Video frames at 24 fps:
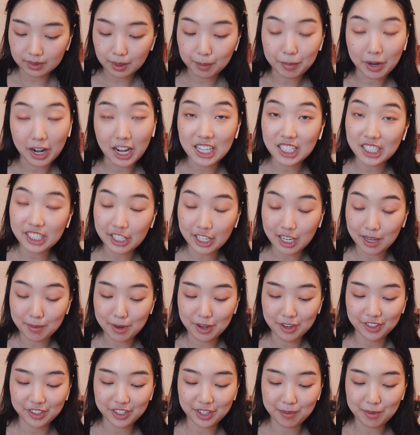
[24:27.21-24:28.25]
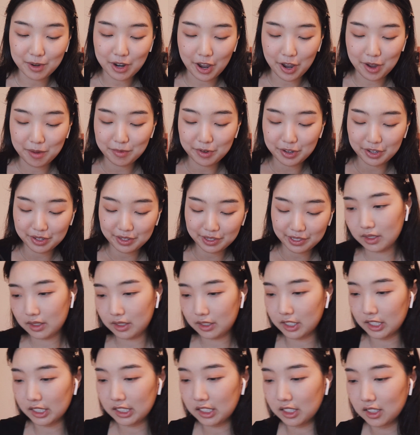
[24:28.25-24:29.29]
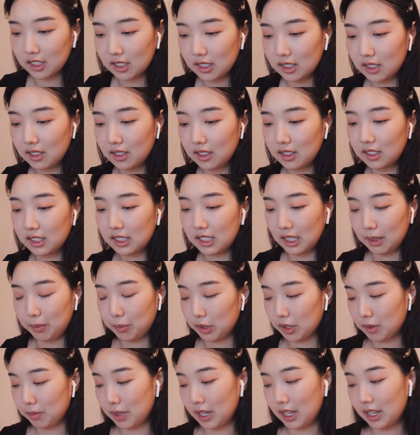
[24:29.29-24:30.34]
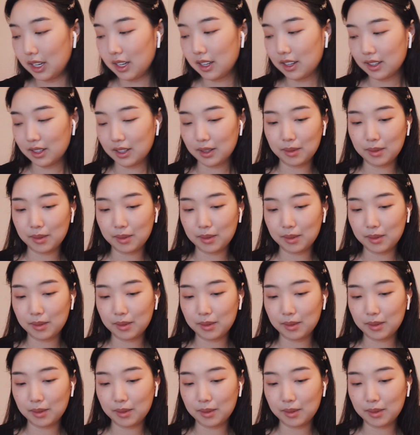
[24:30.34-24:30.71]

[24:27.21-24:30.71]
but I sneak him in sometimes just to sleep with me.